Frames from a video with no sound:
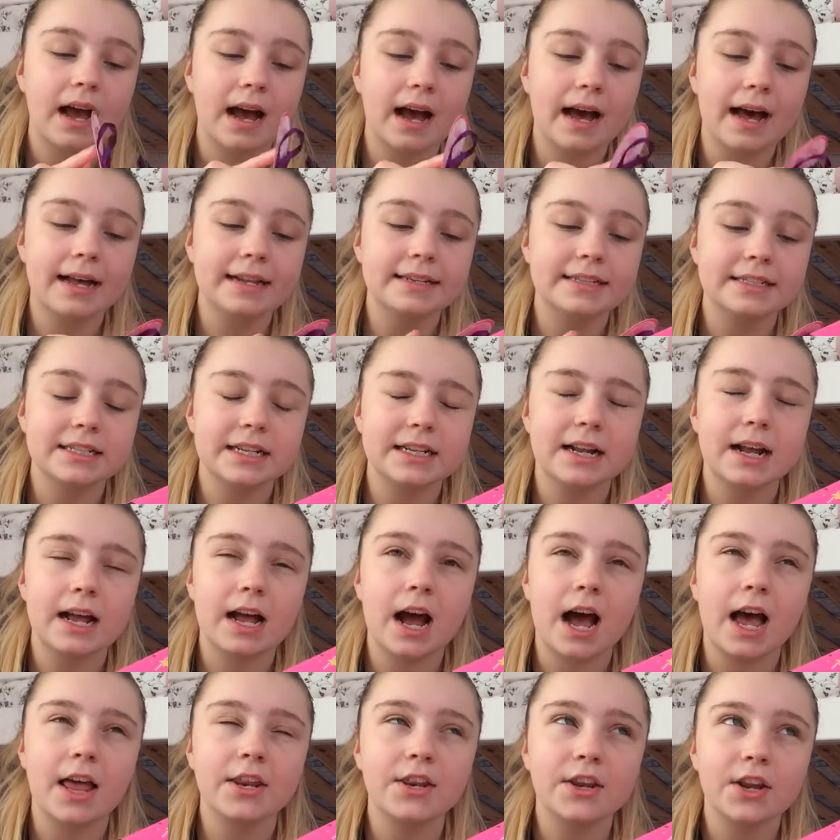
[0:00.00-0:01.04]
And
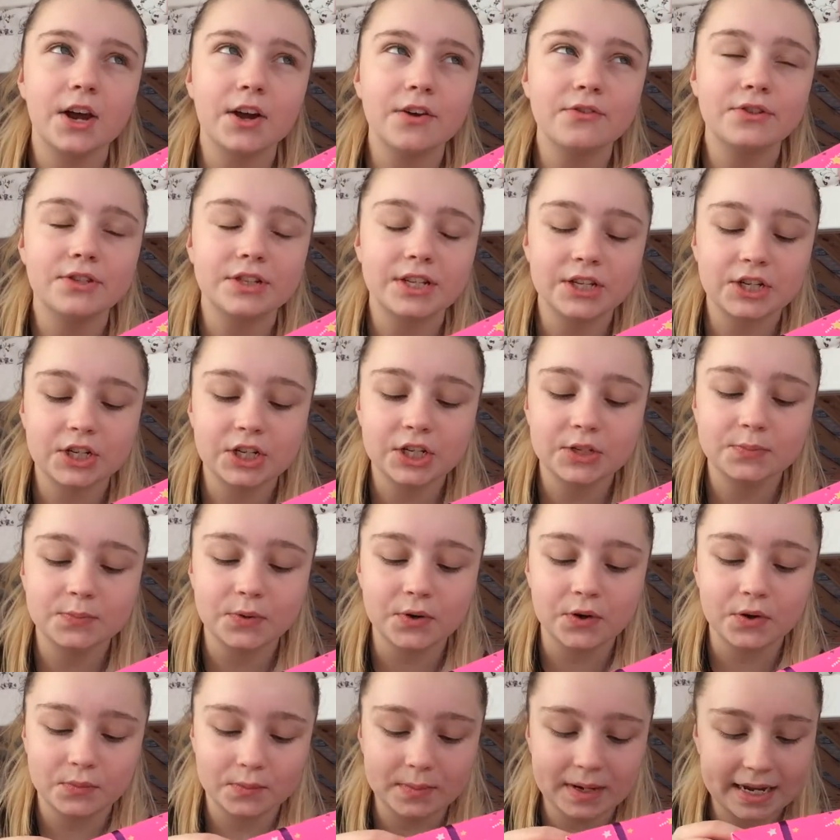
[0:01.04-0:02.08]
I noticed that she's
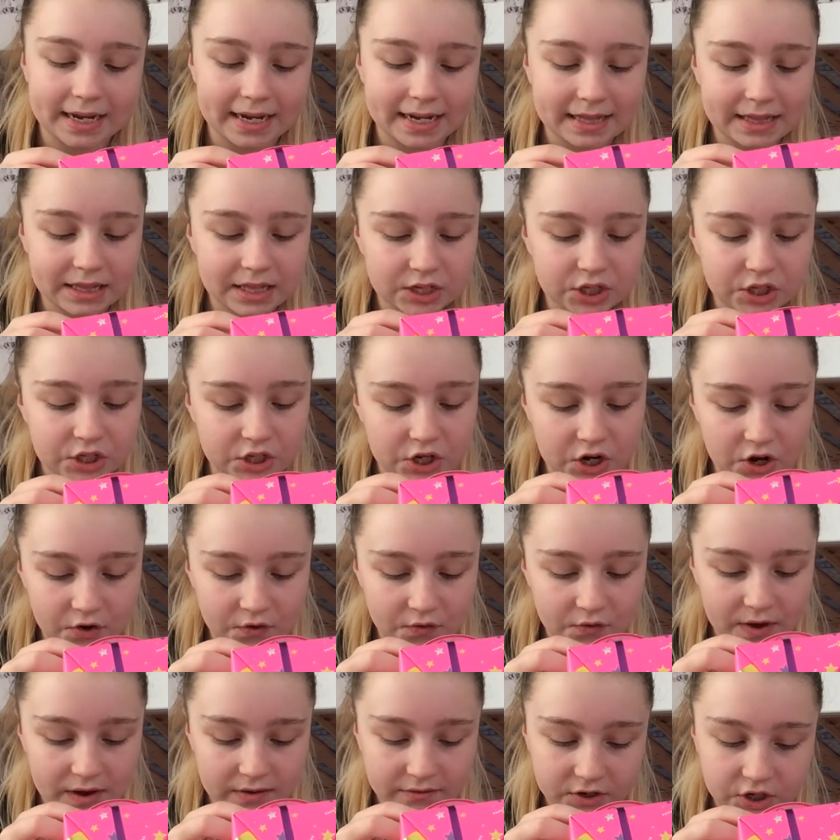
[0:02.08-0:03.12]
bought me the snow
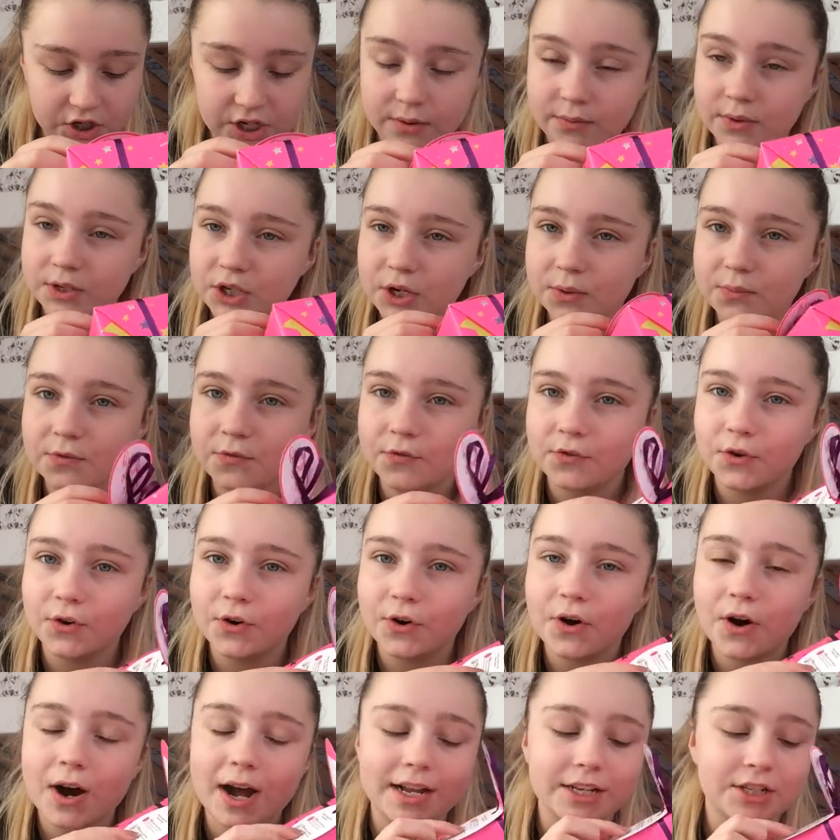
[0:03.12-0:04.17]
fairy shower gel
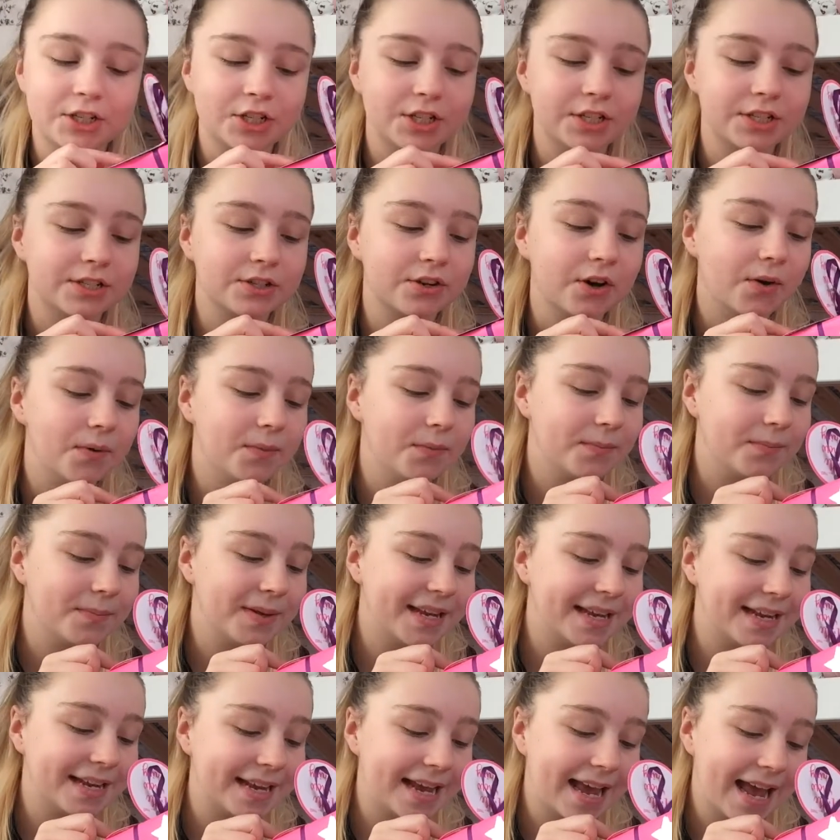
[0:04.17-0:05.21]
before, and she's got
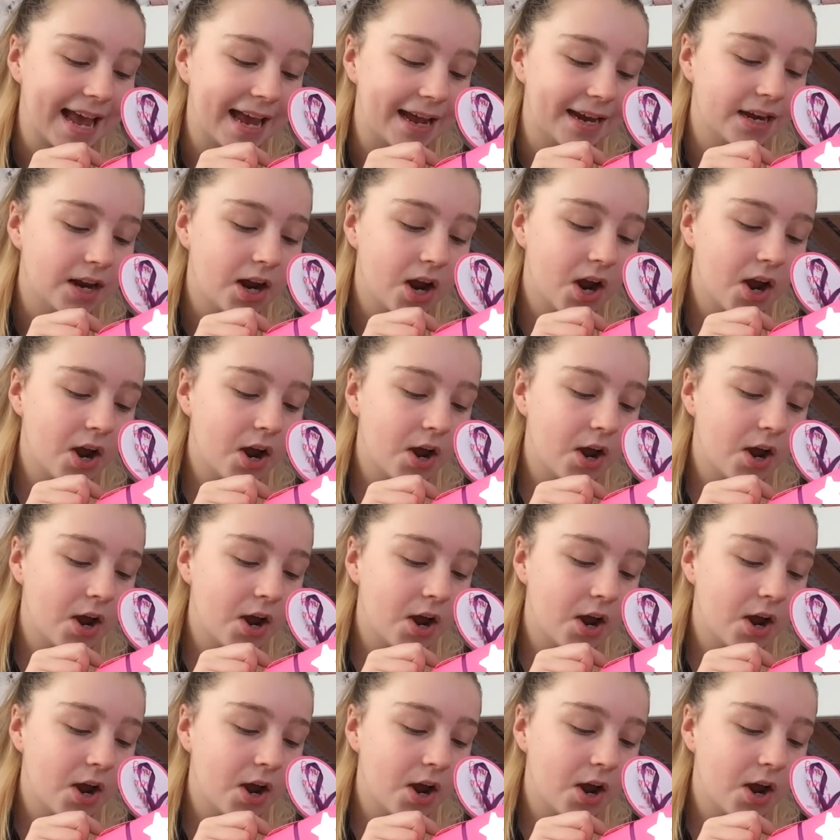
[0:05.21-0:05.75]
me again,